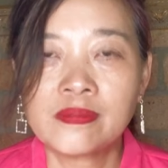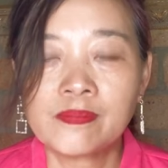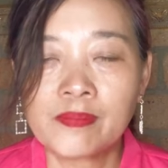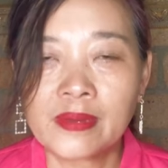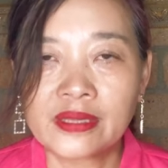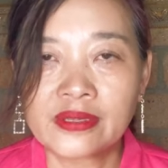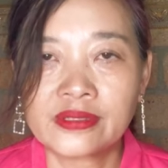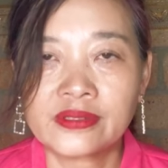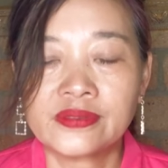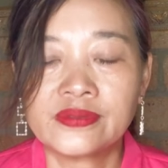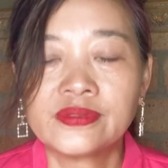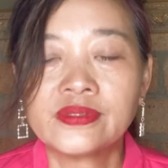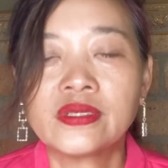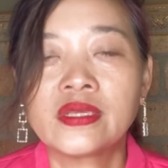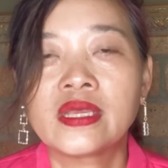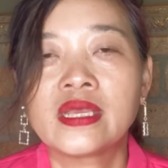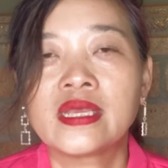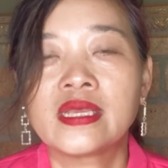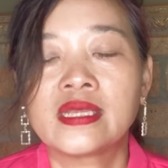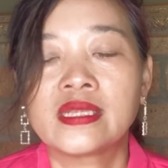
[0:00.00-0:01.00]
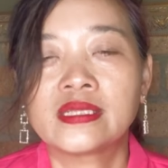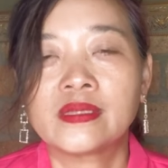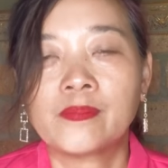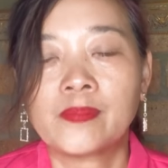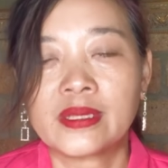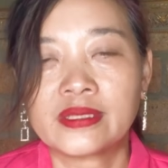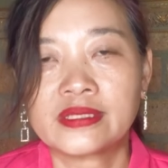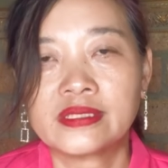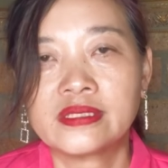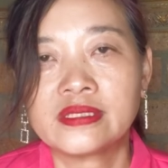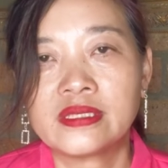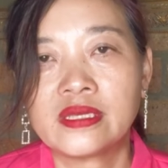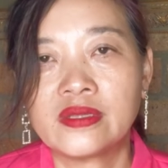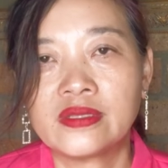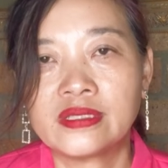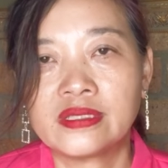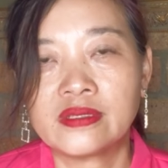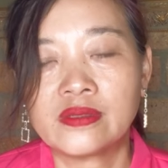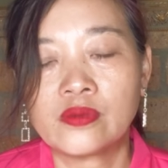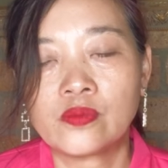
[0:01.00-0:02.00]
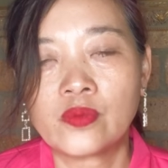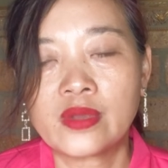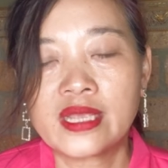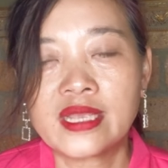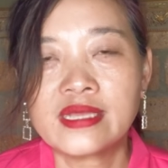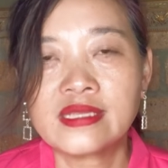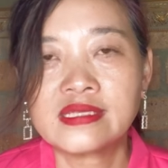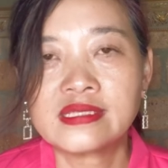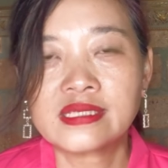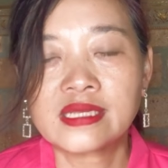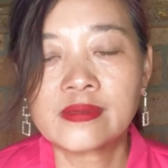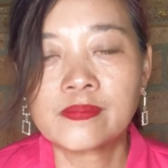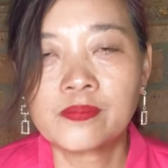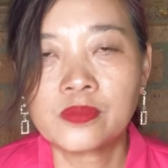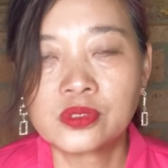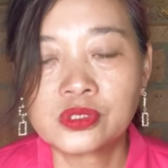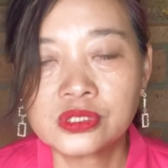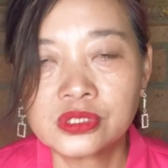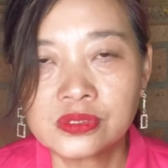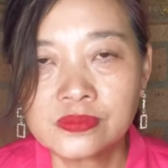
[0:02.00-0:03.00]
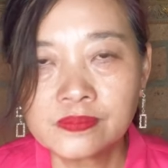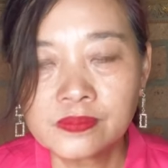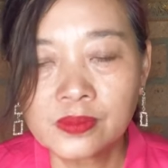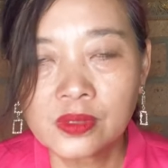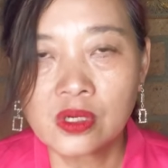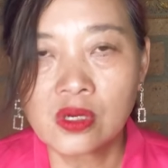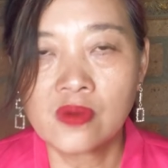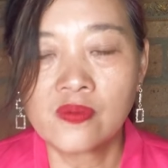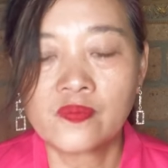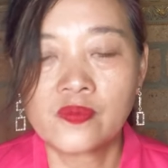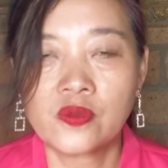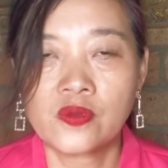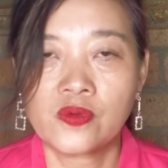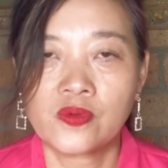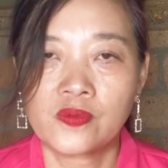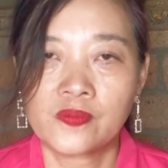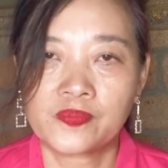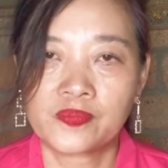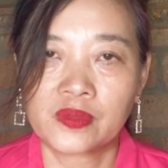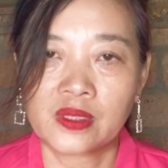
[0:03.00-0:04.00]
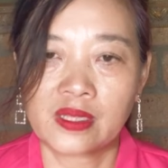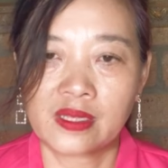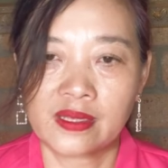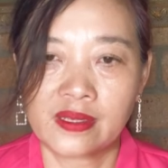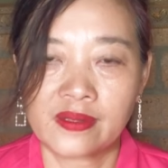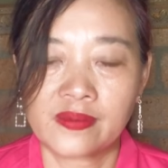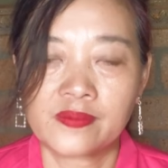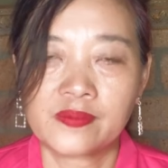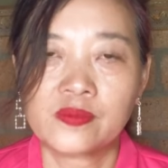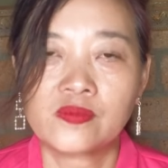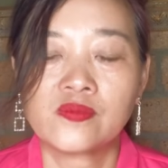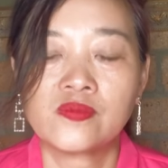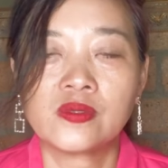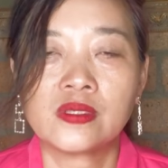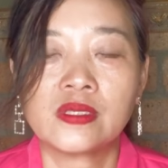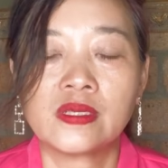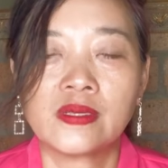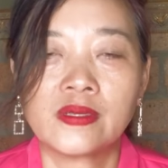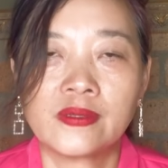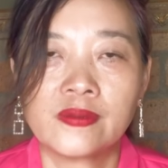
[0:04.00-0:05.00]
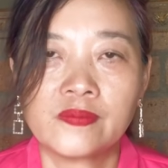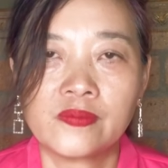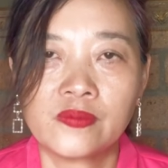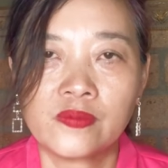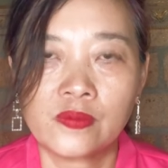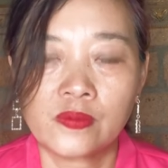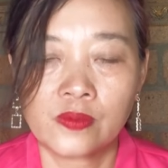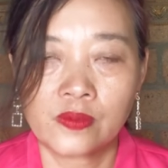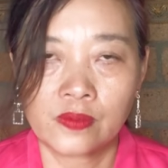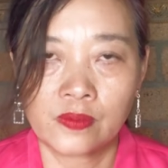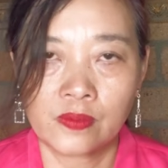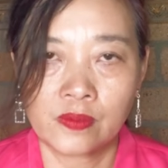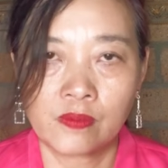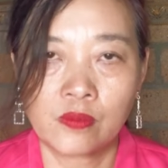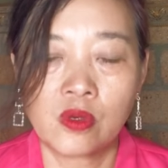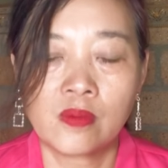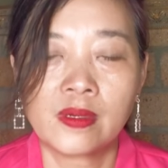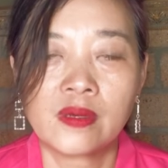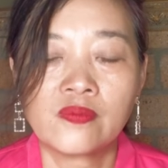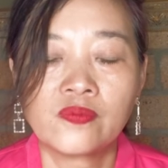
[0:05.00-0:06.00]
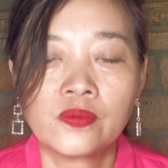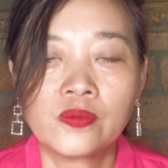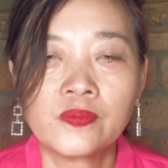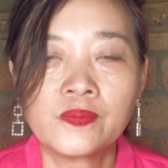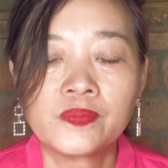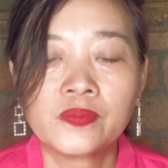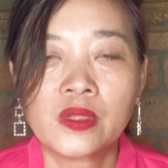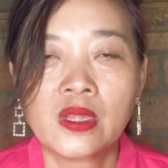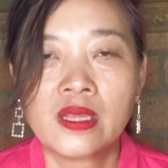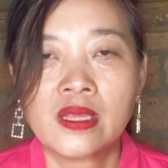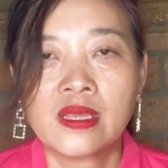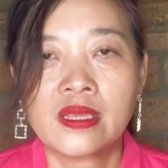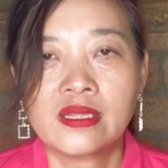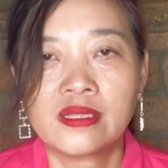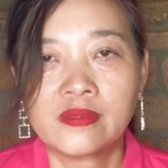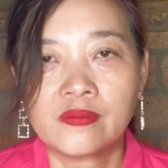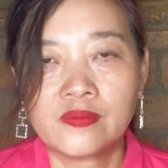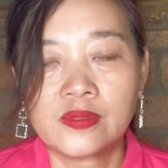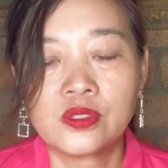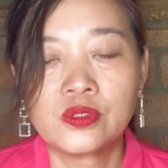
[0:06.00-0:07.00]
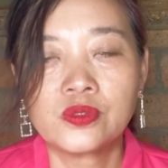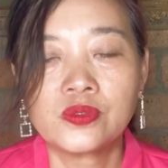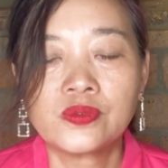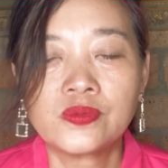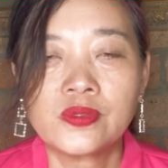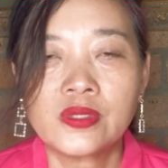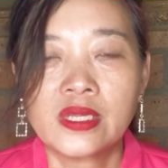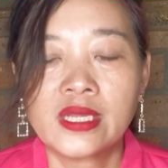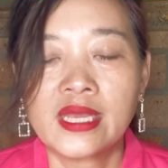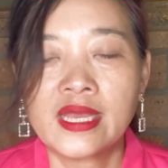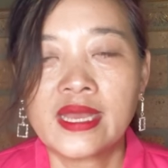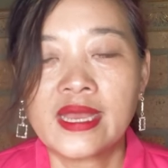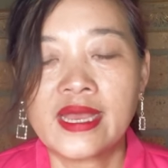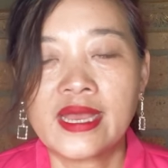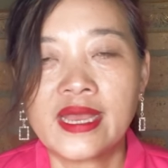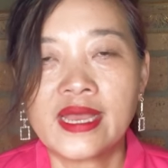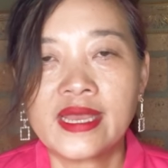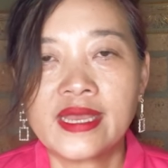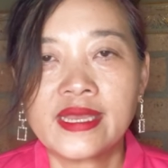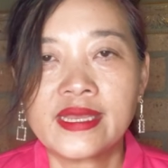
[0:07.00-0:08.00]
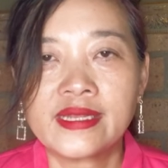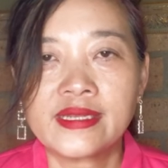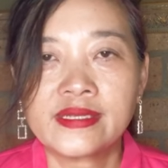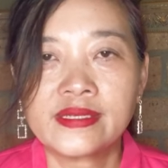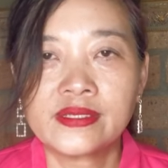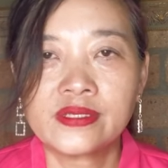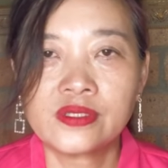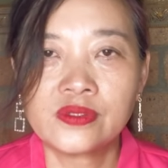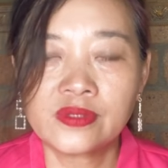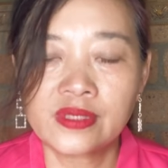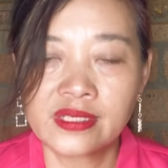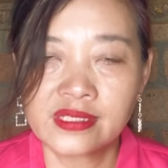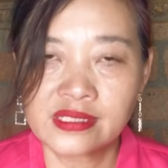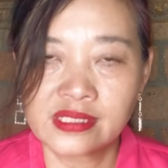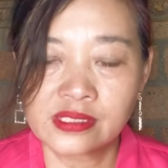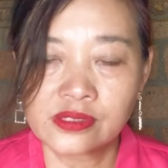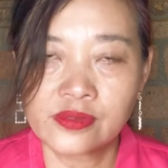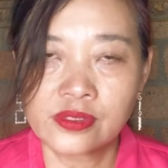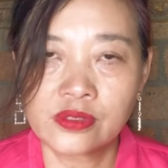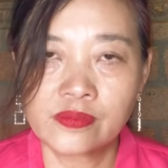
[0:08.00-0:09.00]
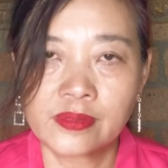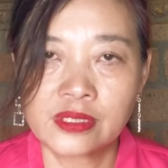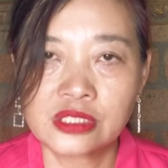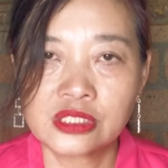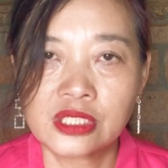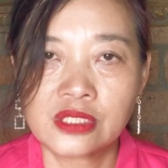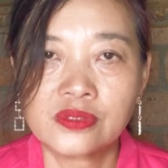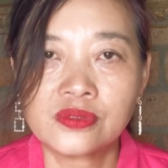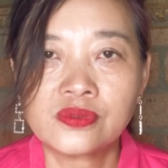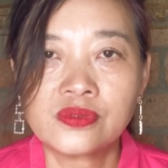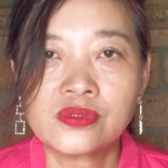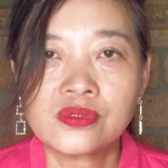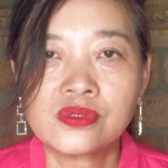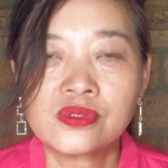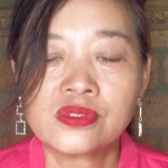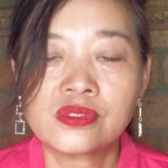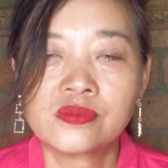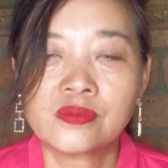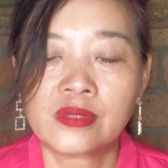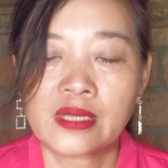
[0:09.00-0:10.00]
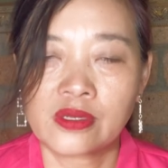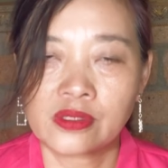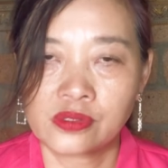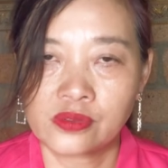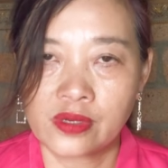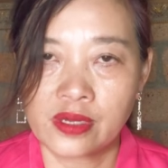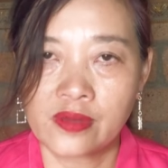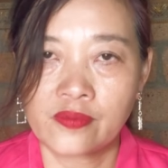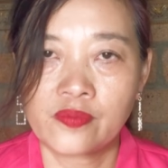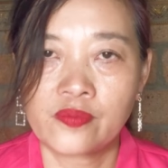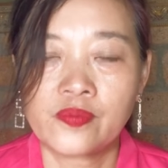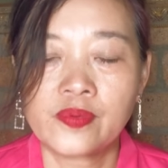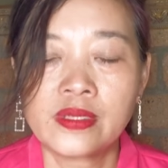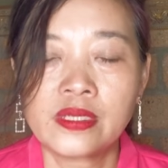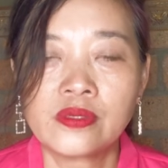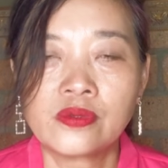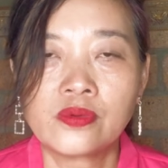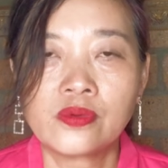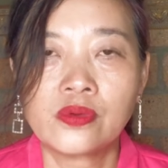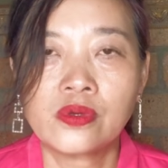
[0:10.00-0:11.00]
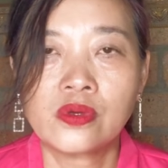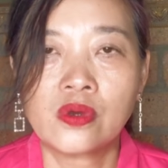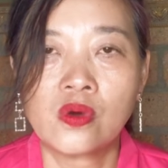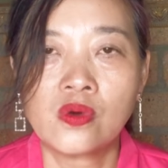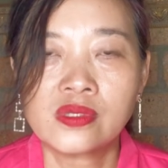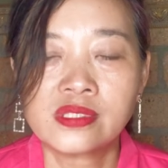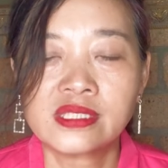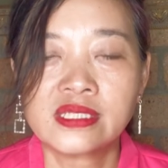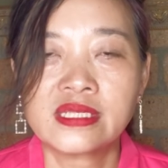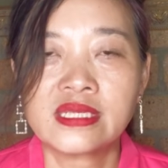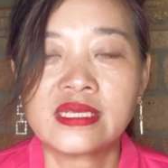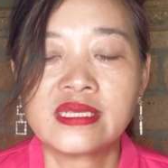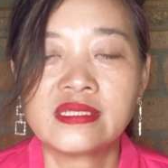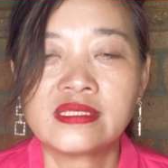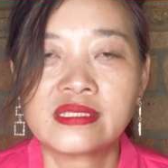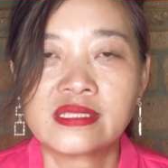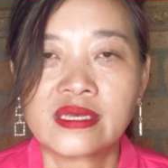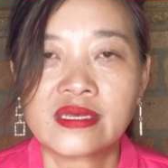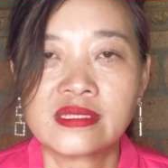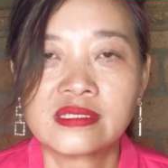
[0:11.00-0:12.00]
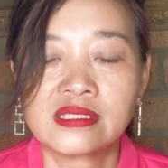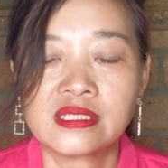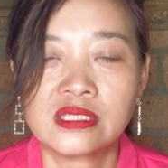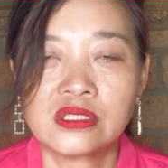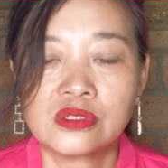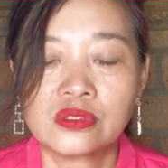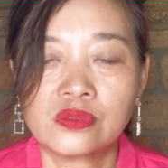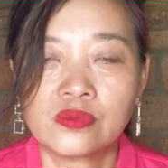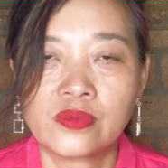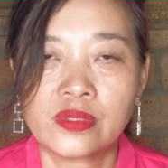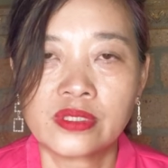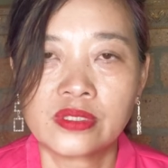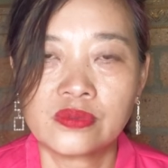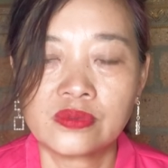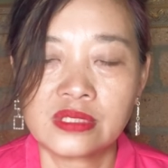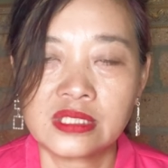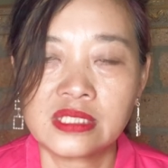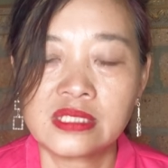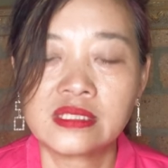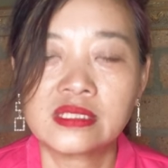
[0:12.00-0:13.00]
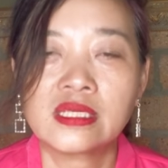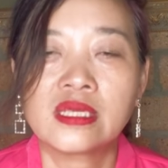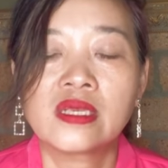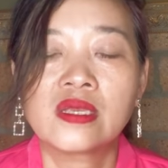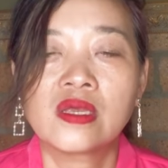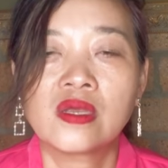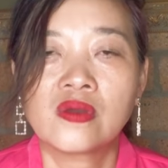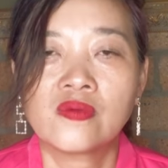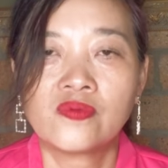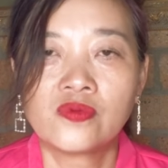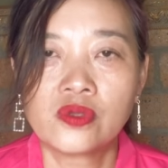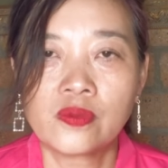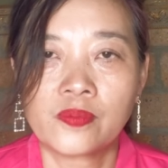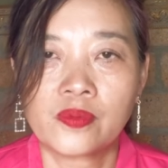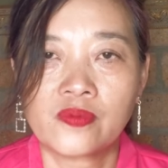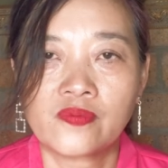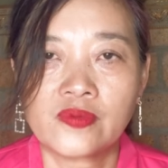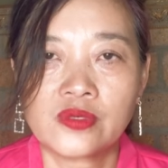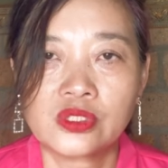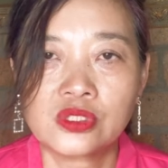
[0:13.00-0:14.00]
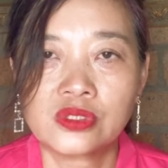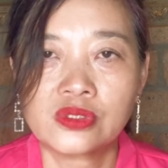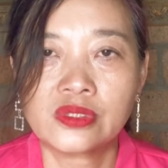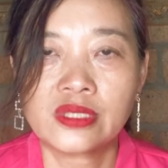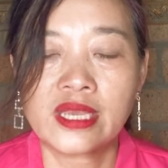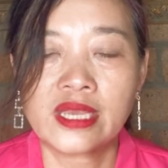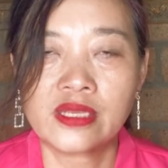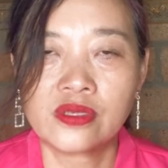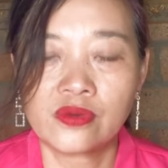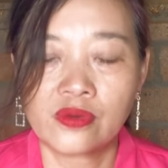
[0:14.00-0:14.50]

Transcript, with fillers: button the button on the right hand side button of your uh, uh, mobile phone the video and uh, you can subscribe to my channel so I'll bring you awesome insights into what you need for your profession and your